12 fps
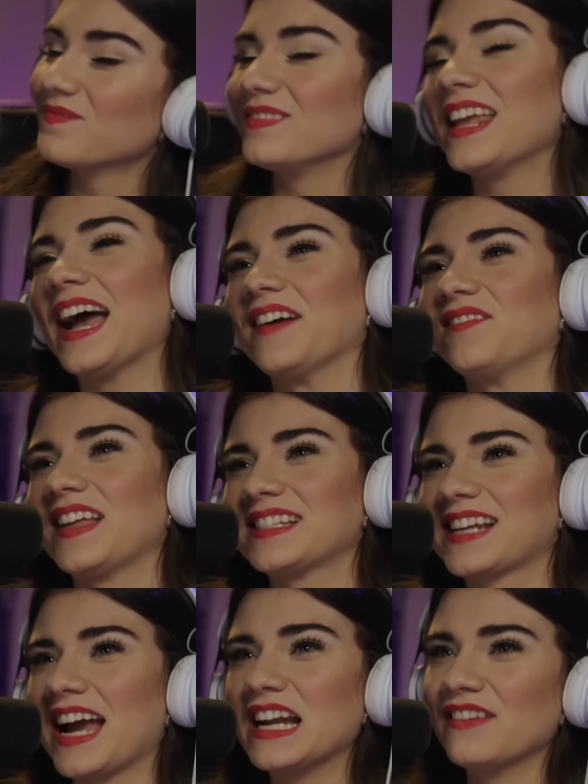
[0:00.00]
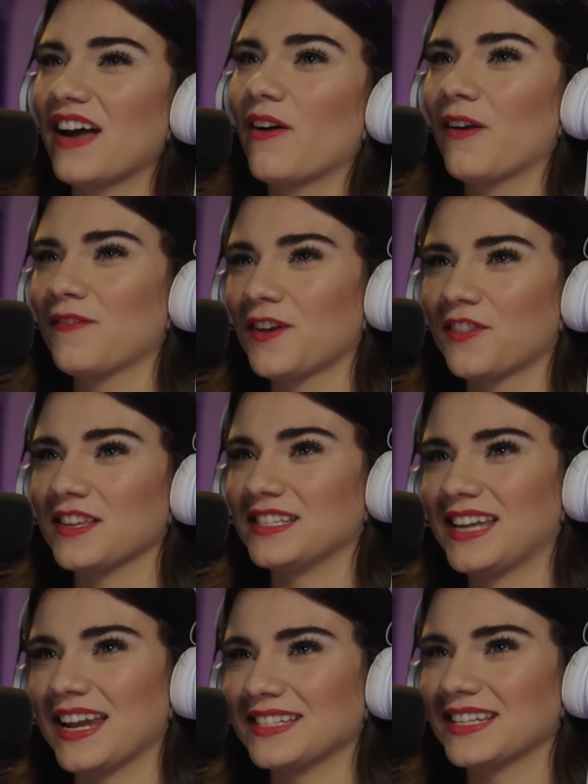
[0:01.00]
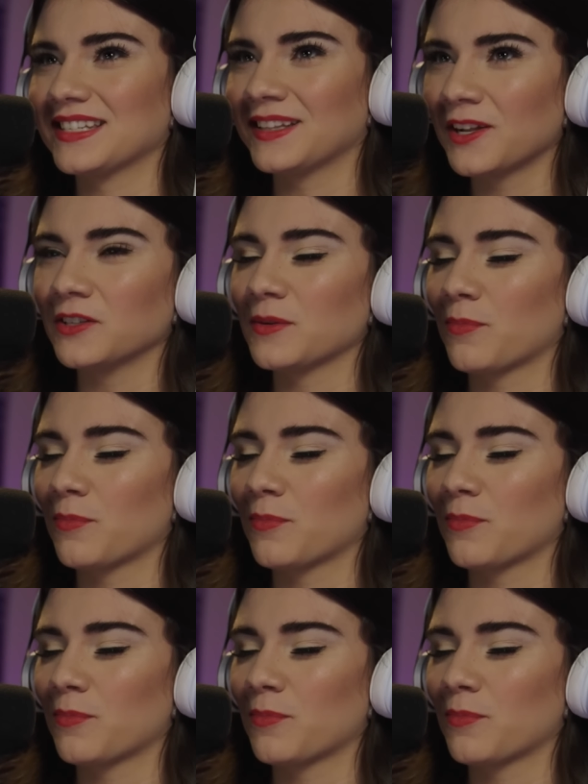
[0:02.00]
Yeah, that's kind of how I feel these days. It's a little